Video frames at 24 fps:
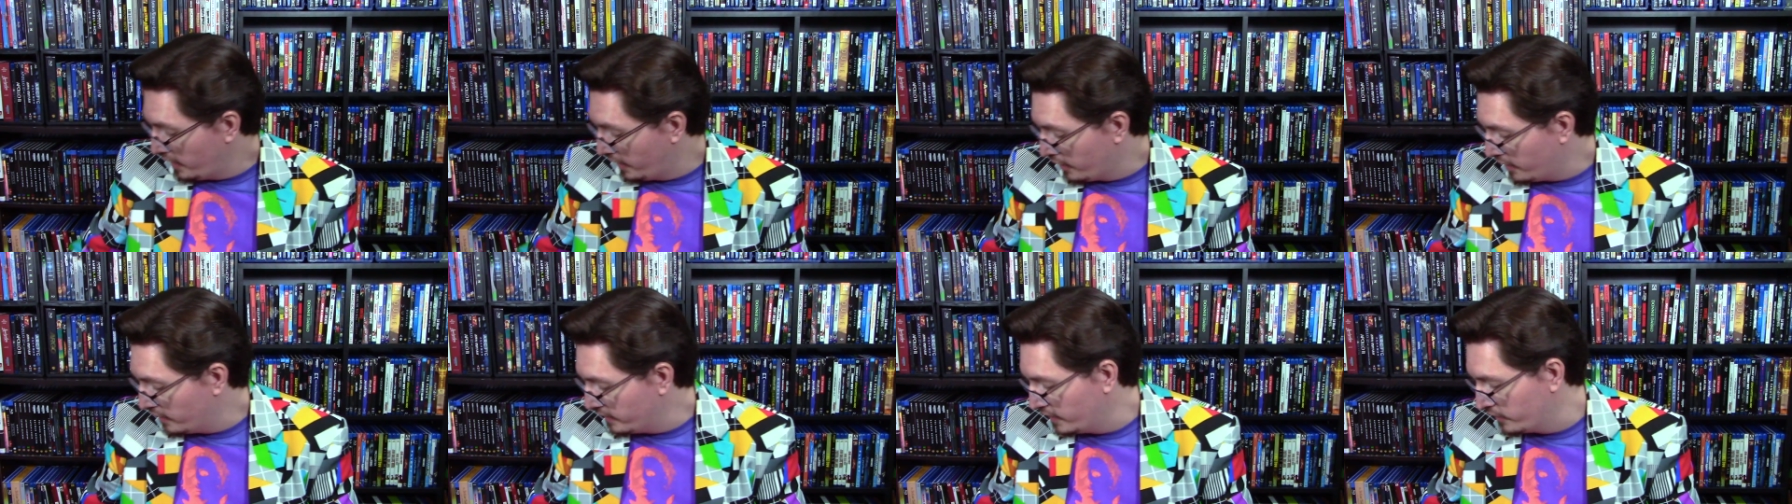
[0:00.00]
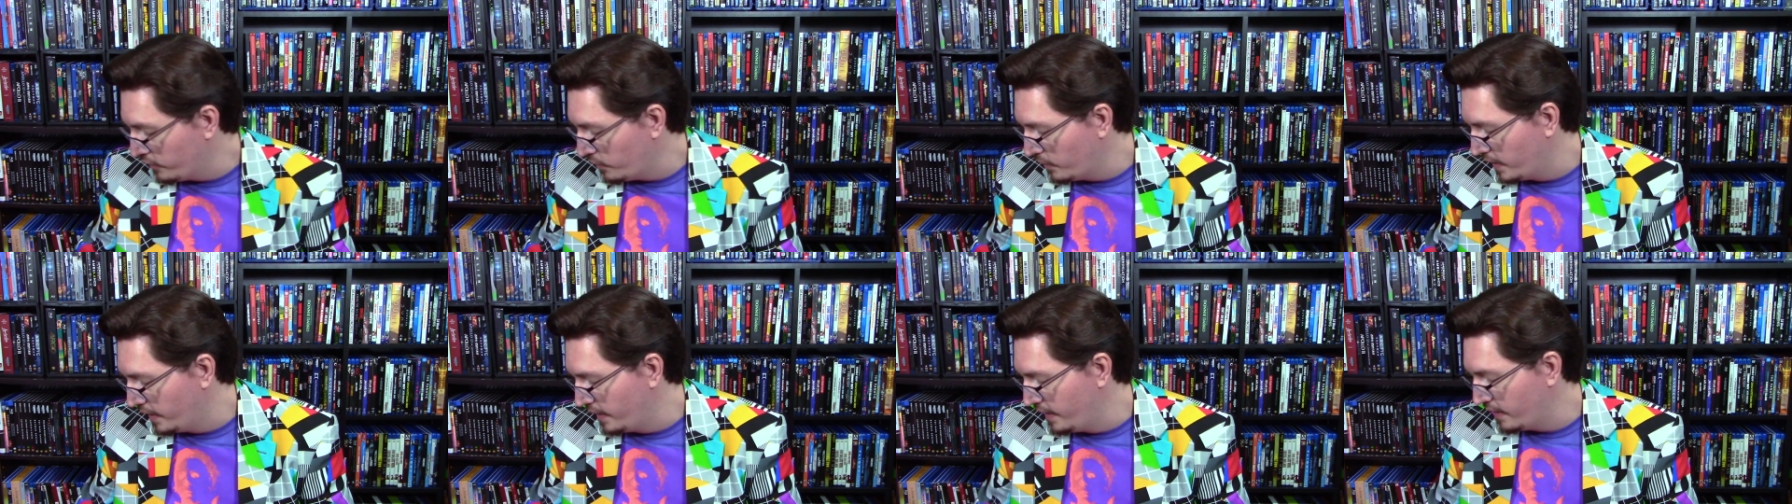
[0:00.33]
I heard
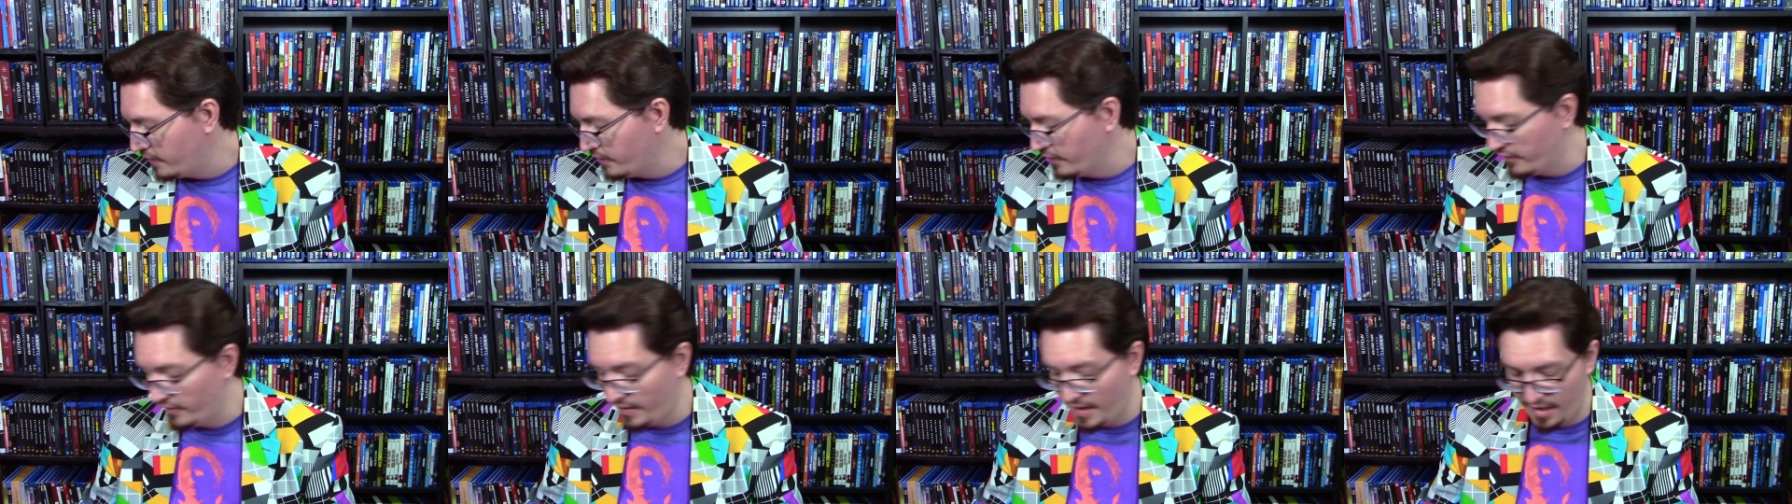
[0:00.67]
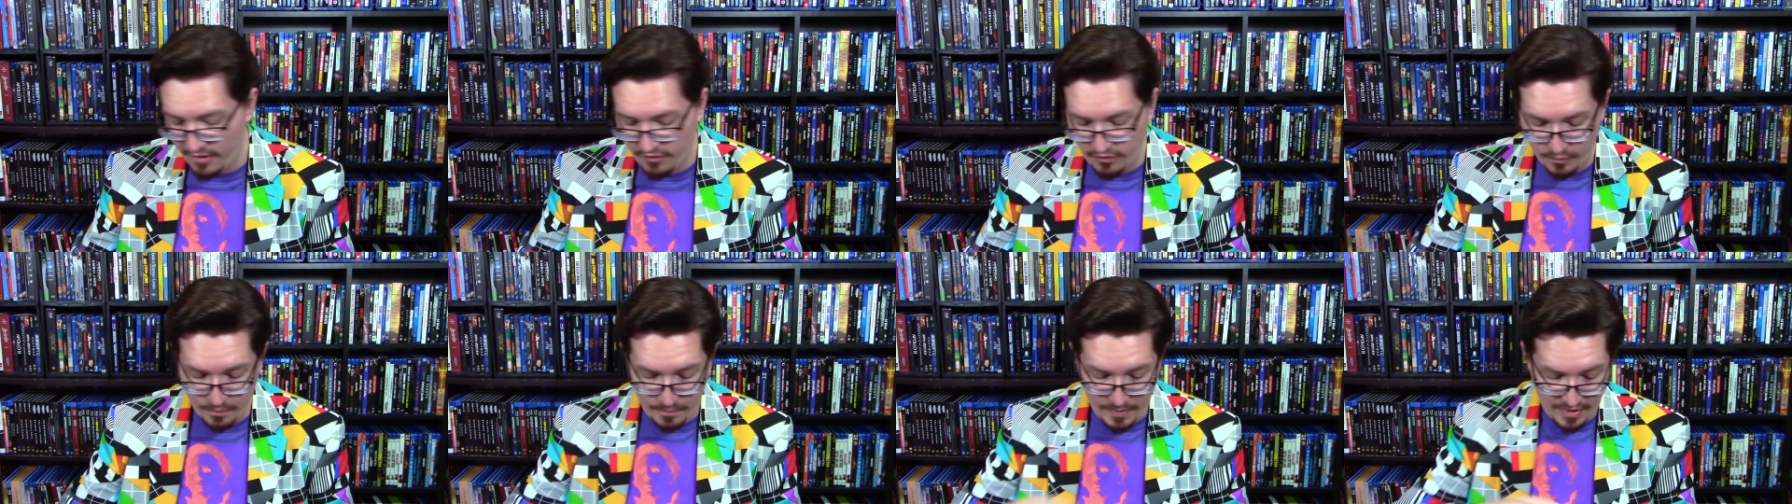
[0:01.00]
that's one of Nicolas
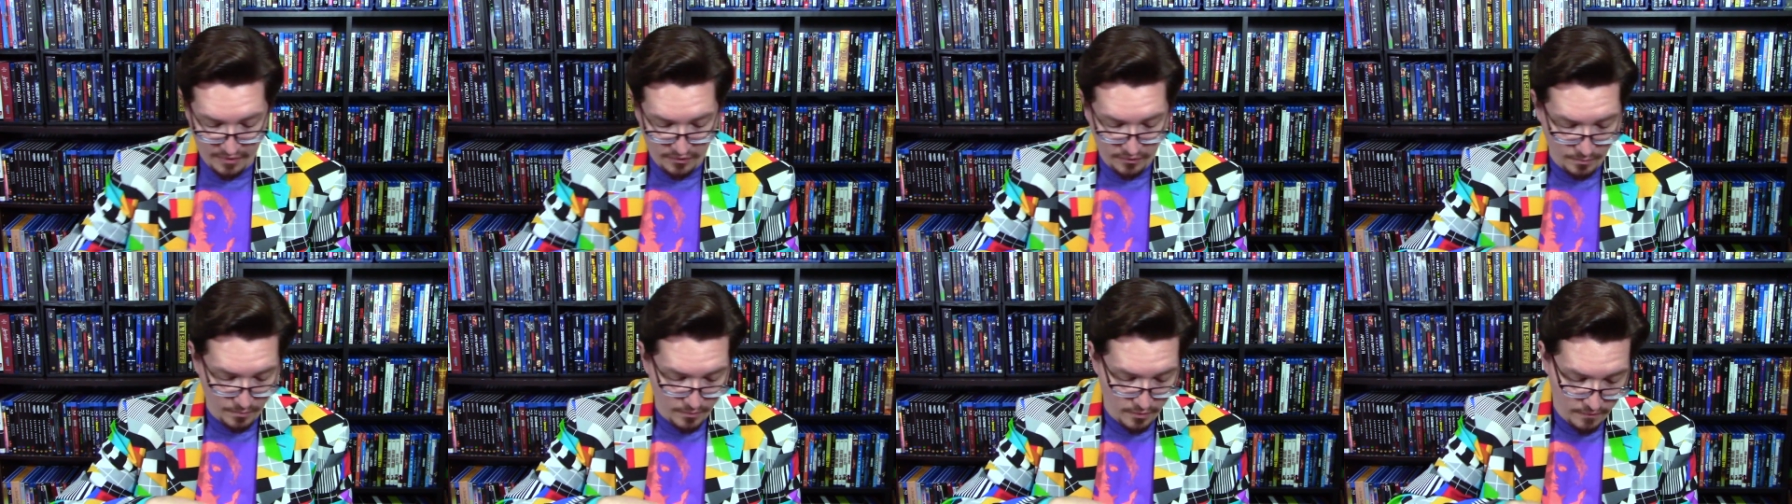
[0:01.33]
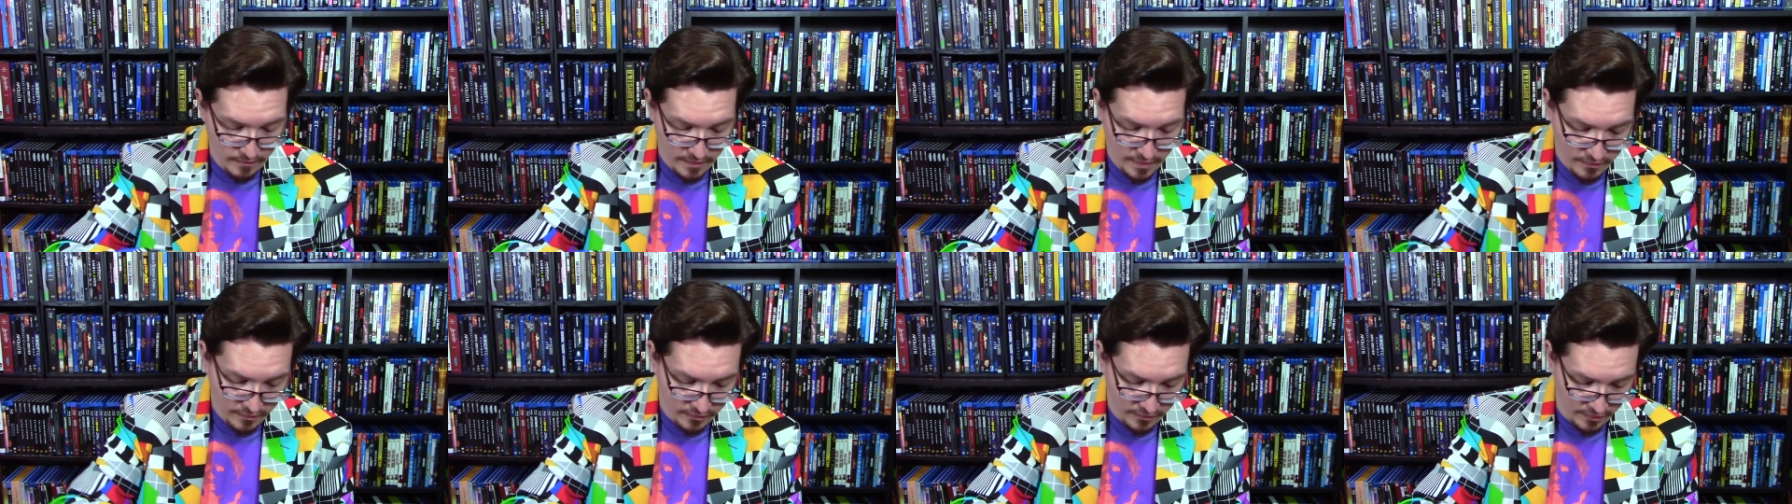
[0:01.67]
Cage's best
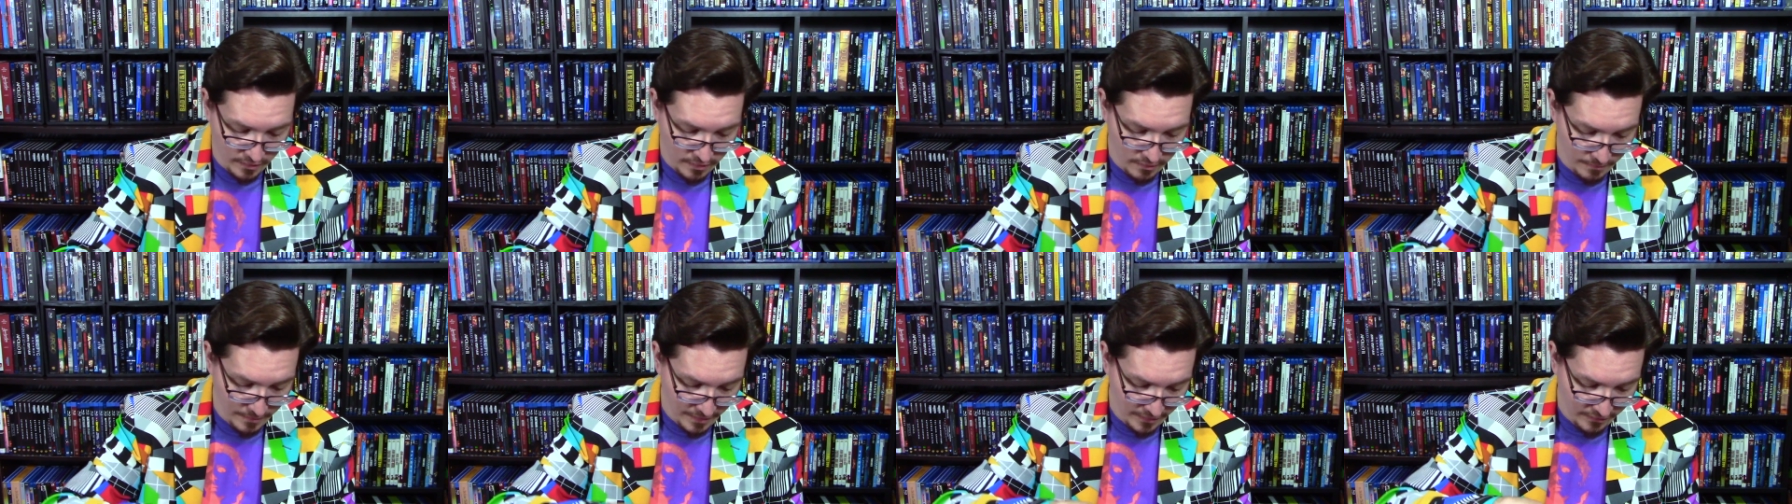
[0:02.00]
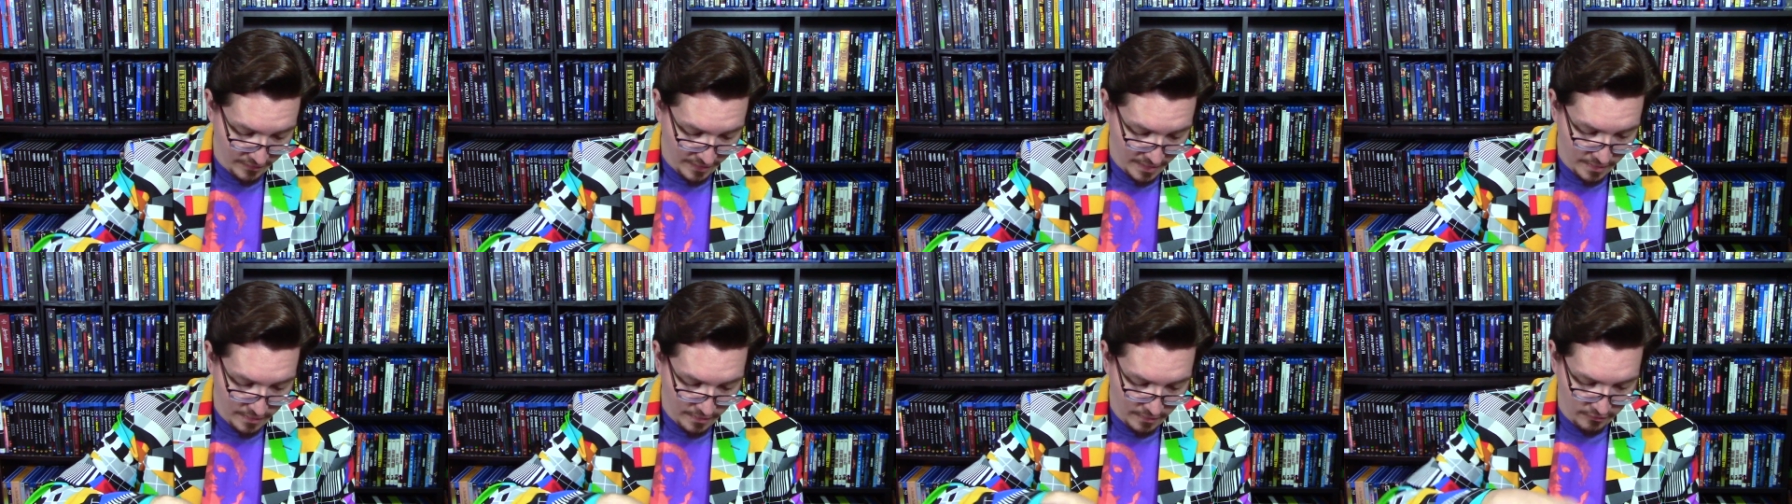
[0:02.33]
movies, so I'm
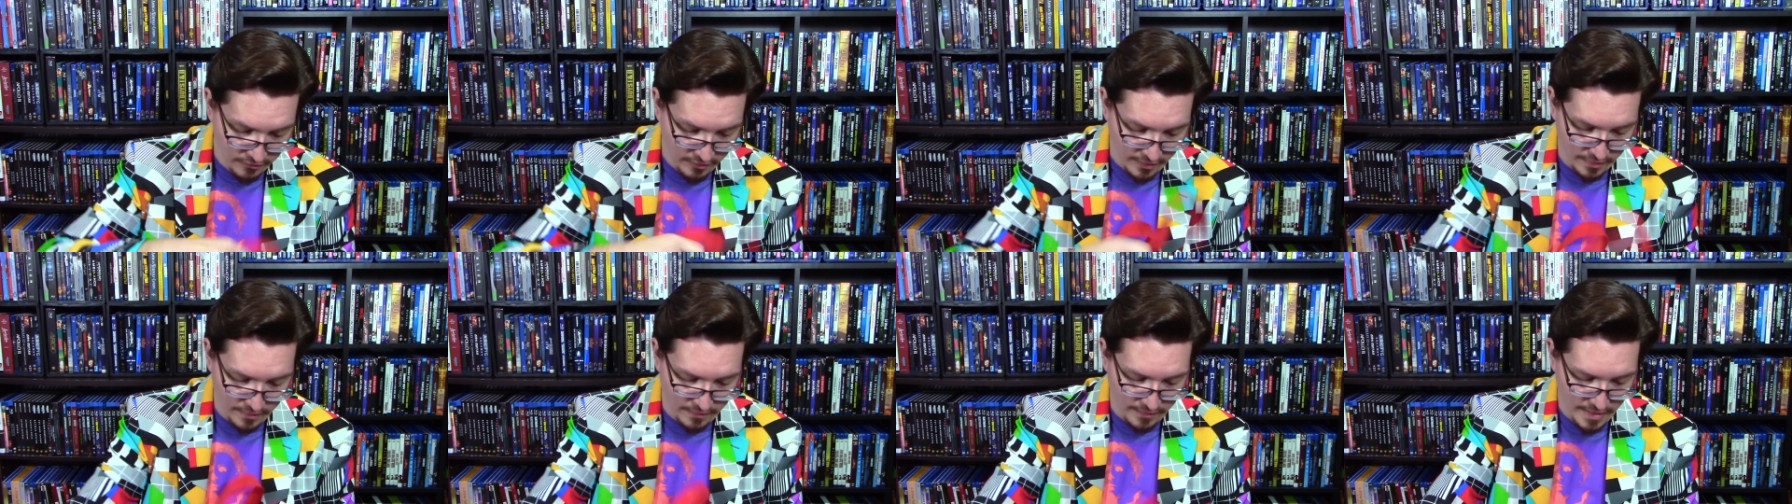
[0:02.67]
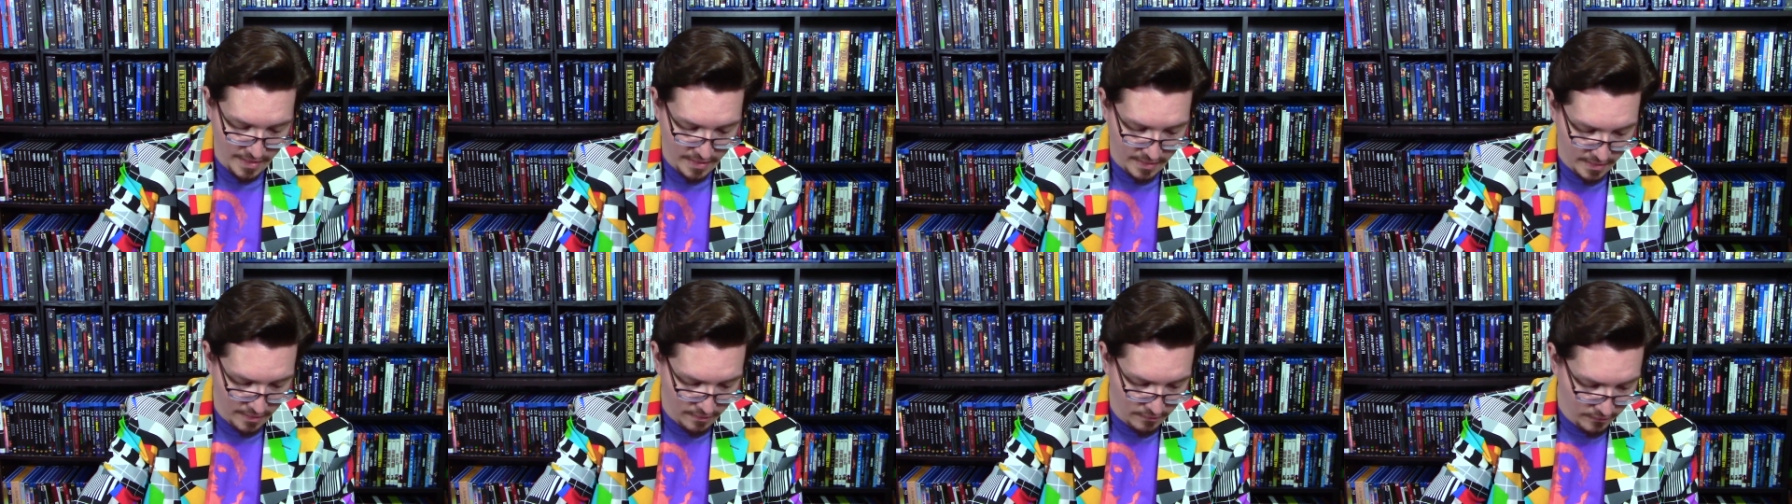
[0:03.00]
excited to check
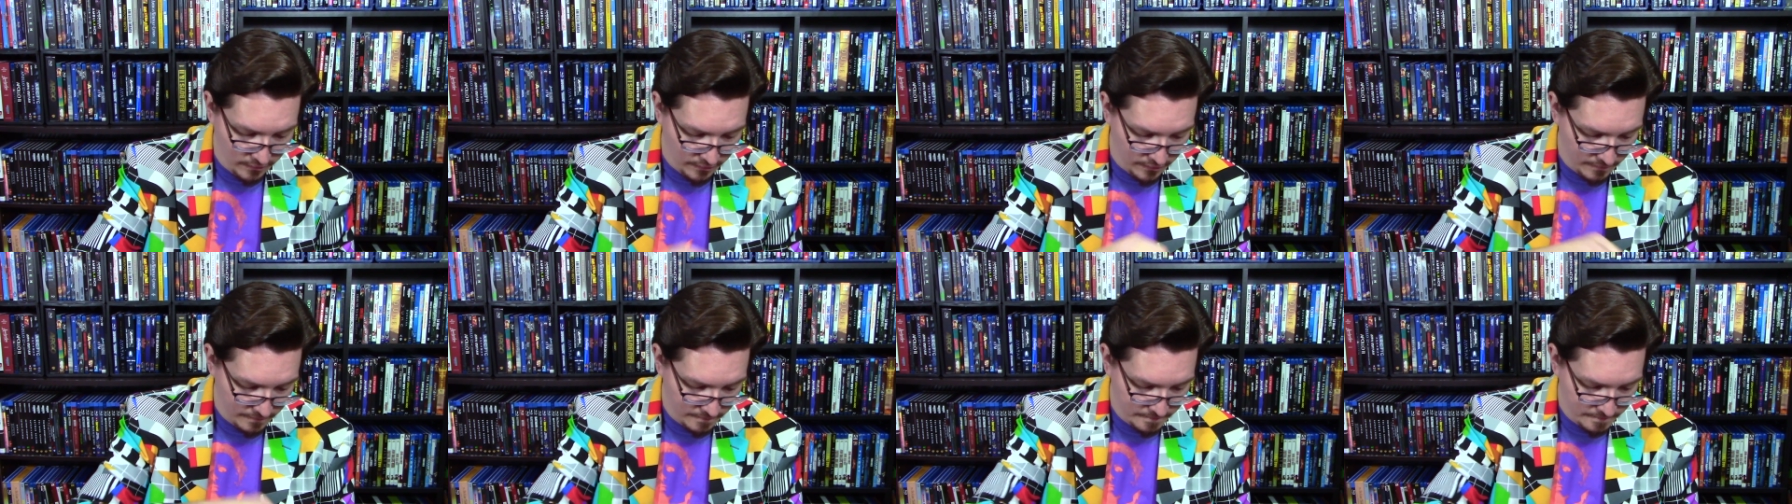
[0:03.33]
that out.